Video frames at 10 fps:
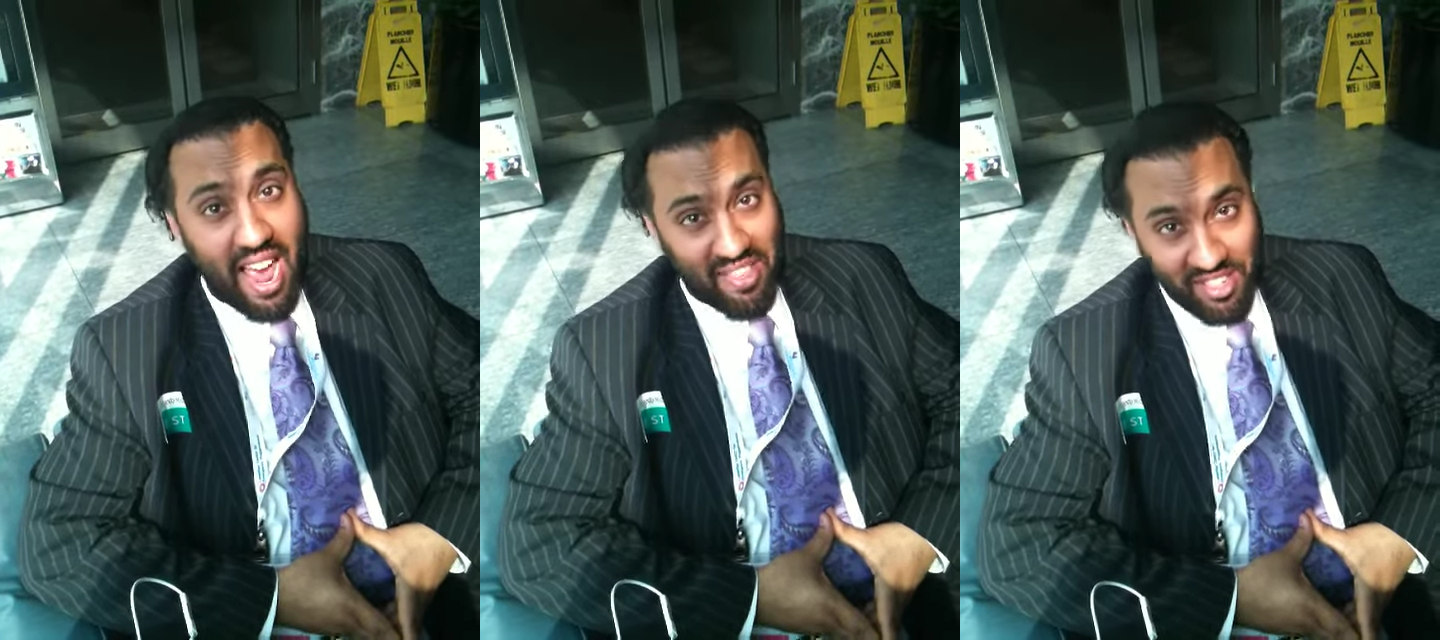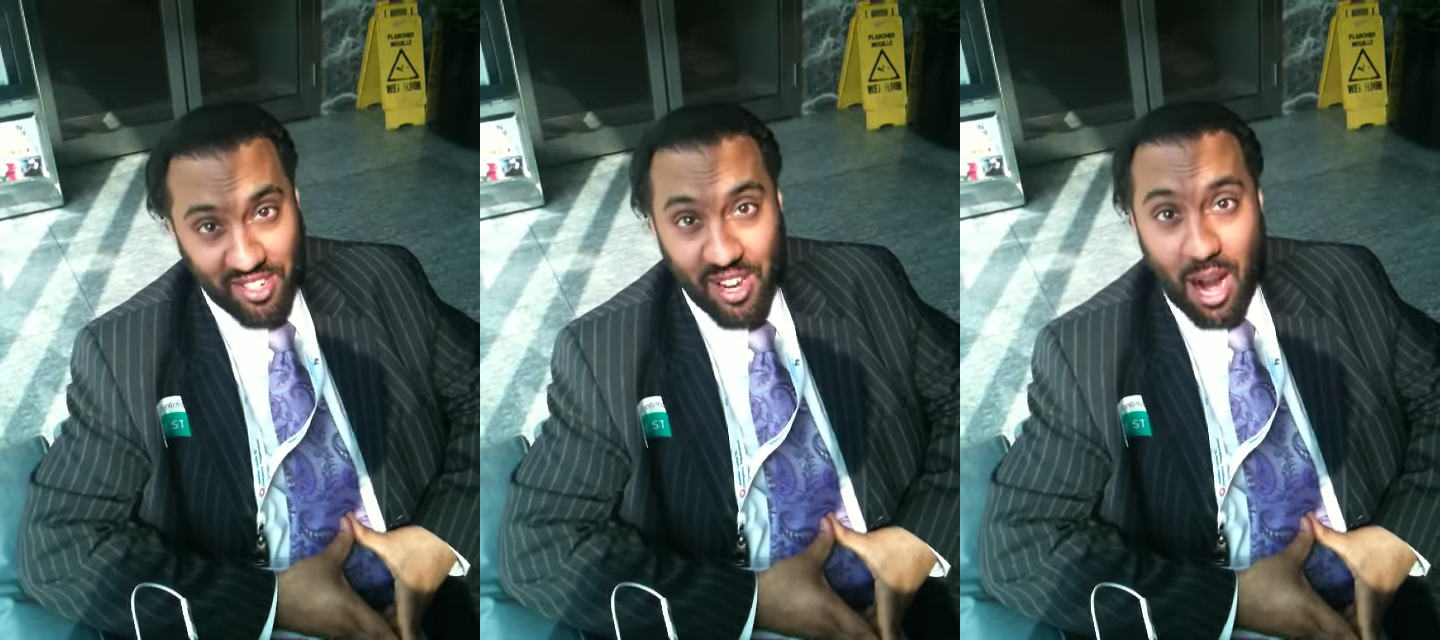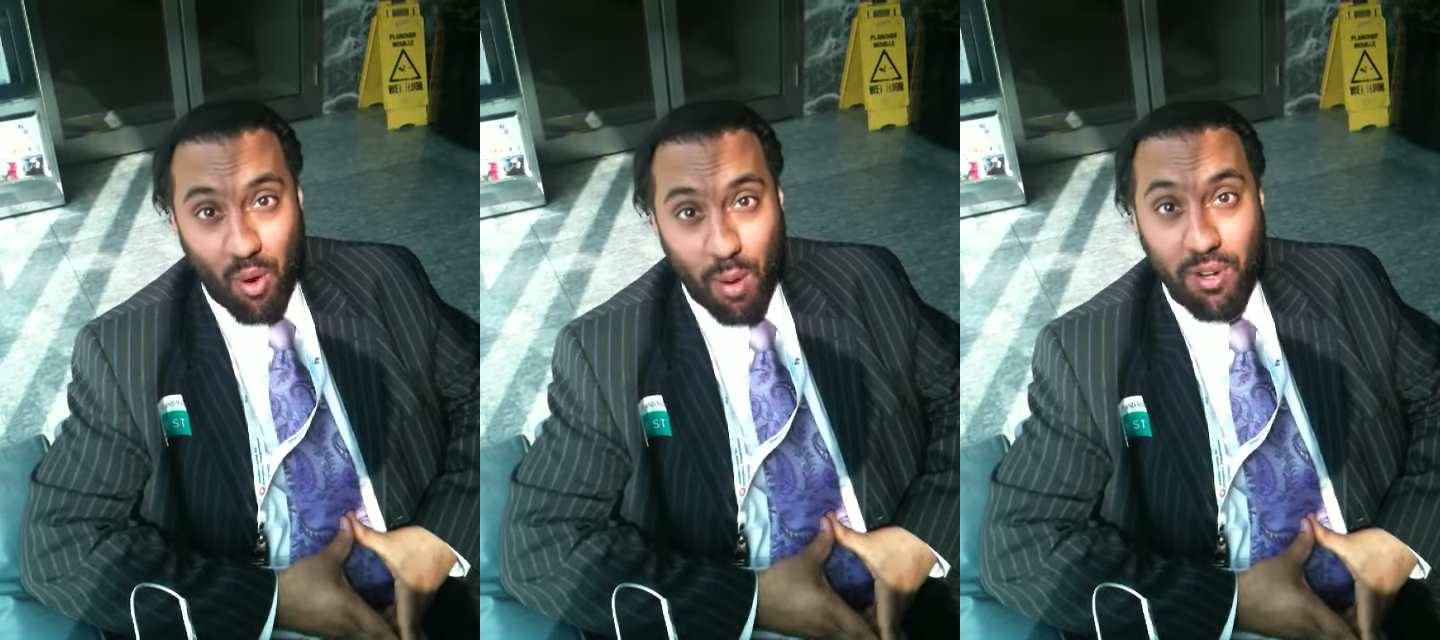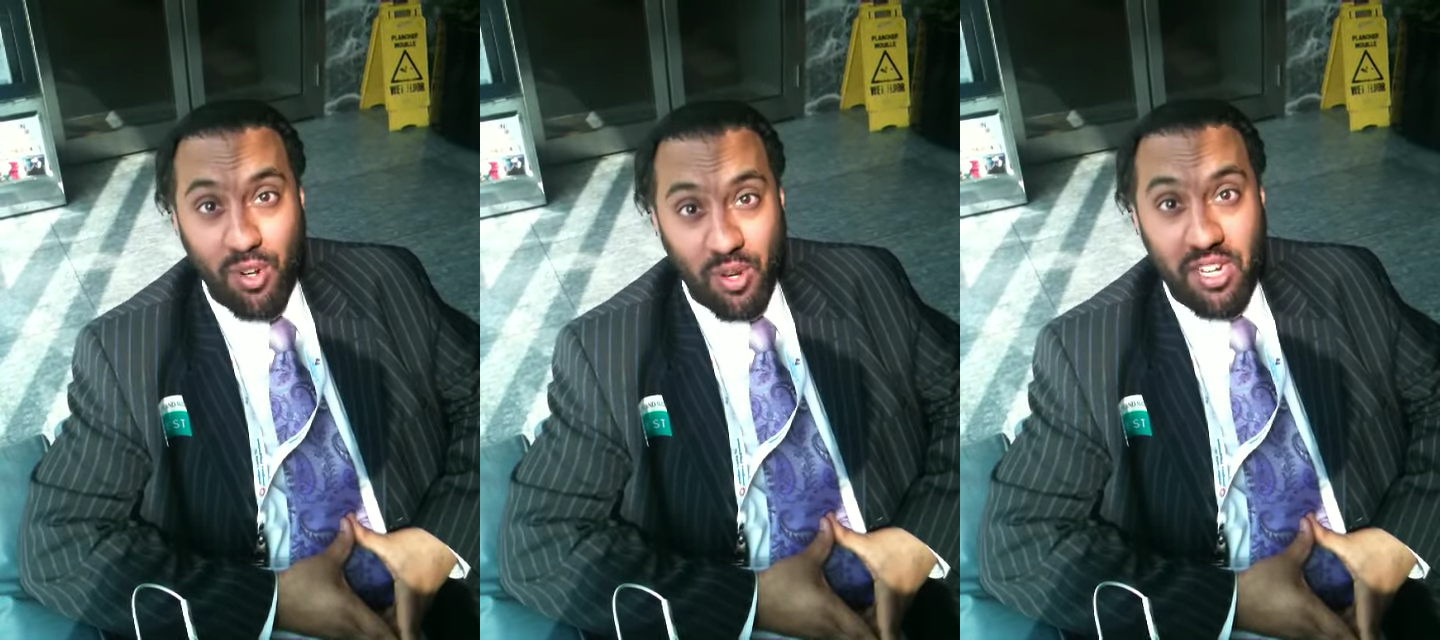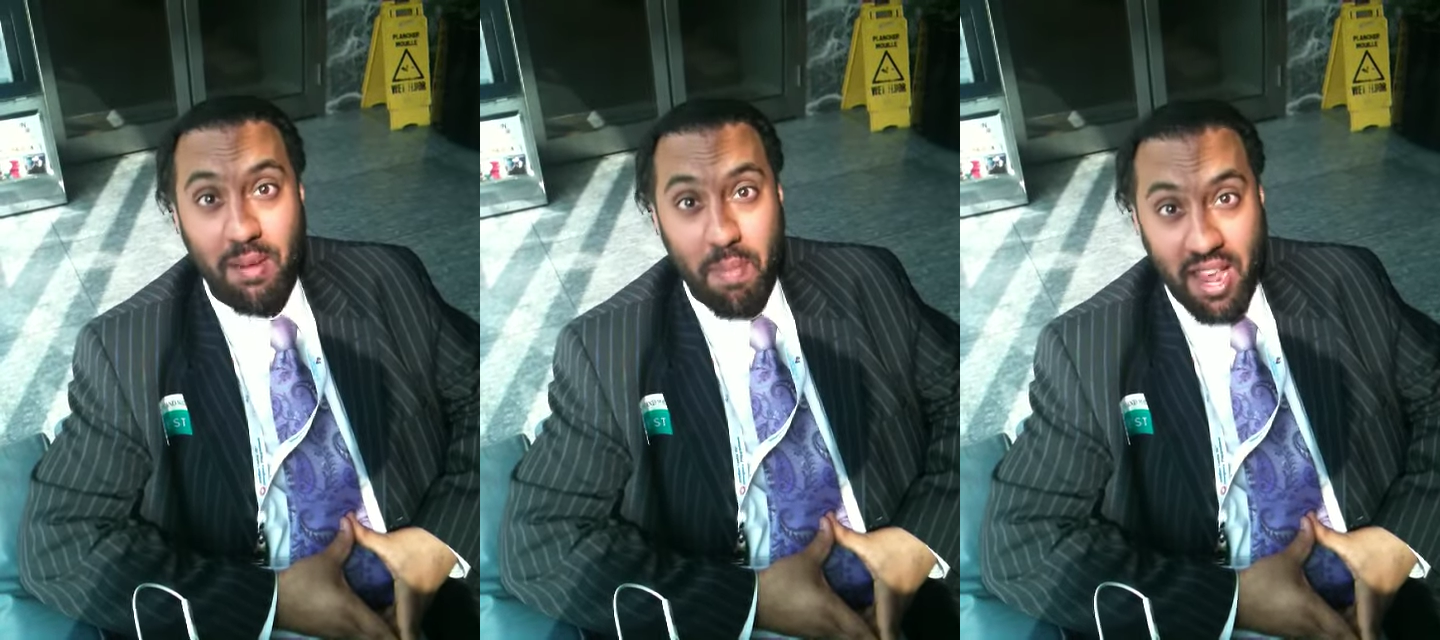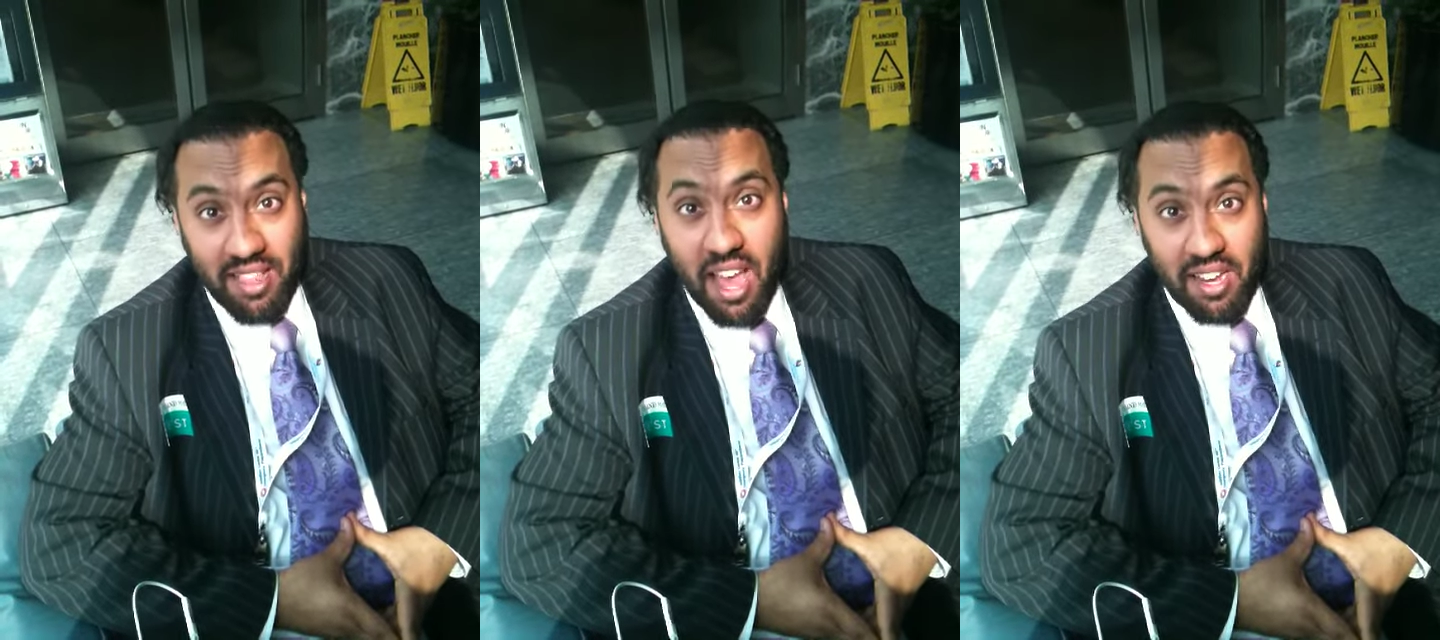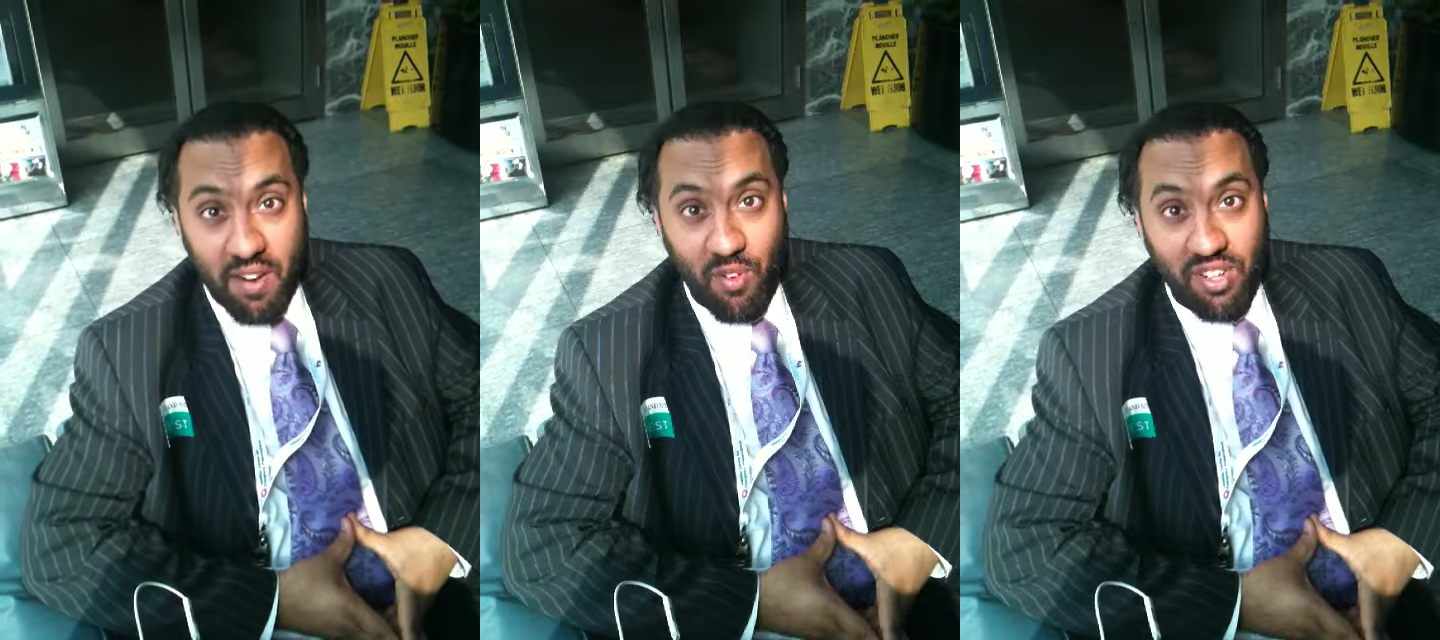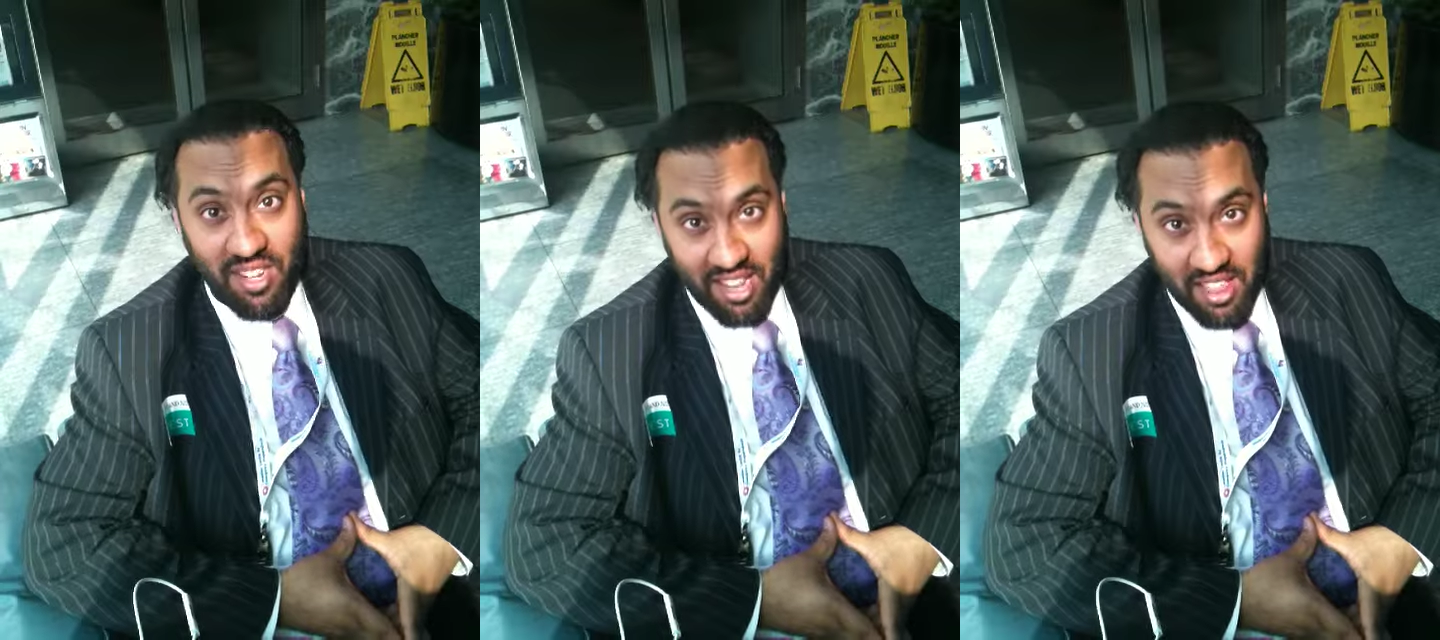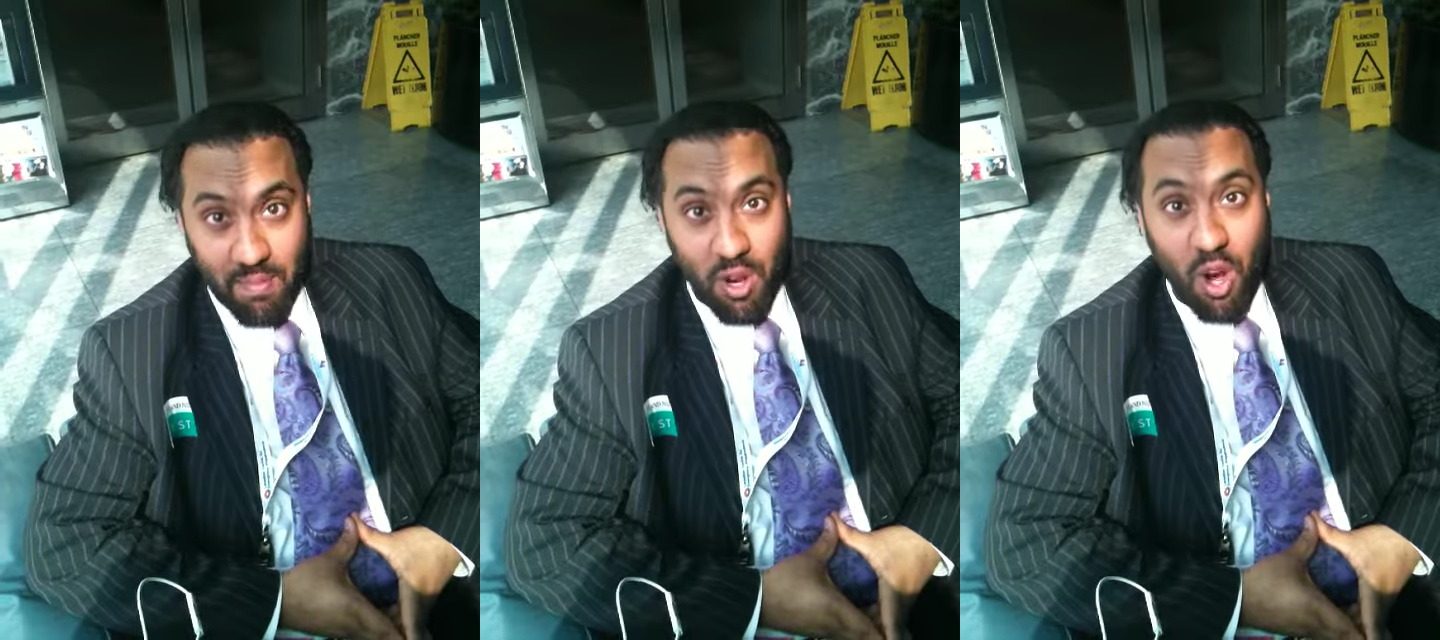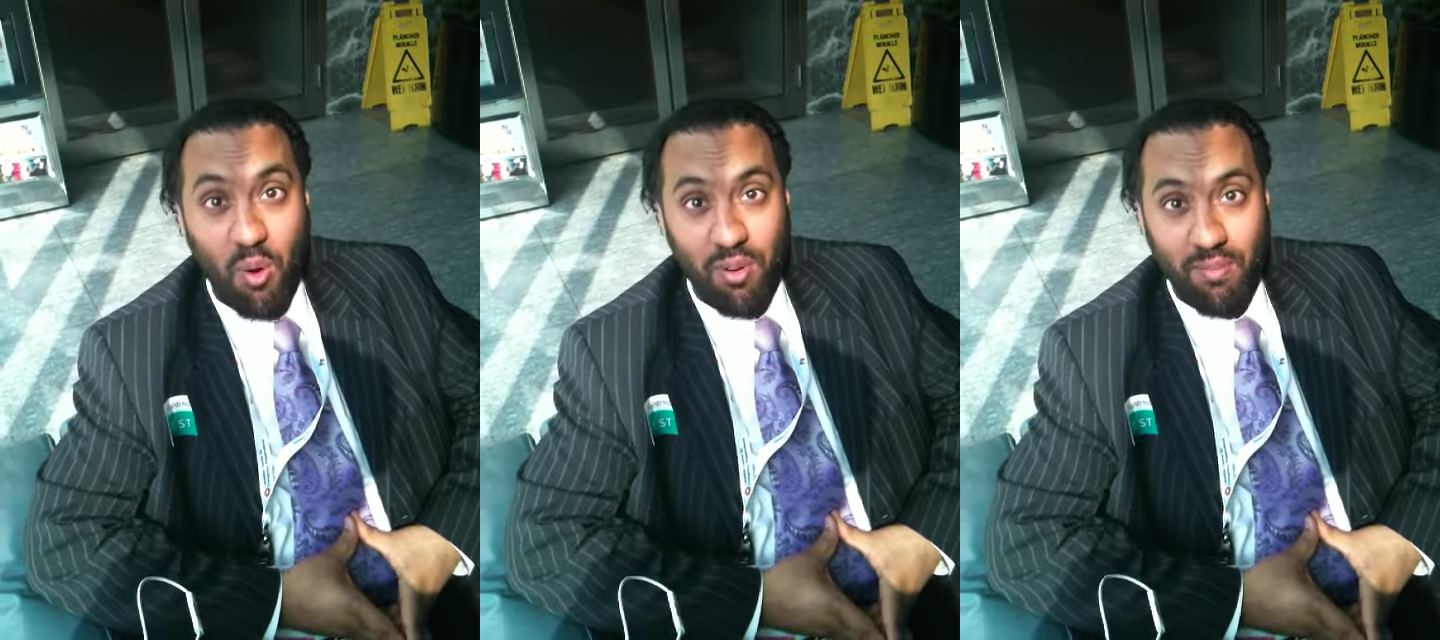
and this is our opportunity to make that difference and let them know.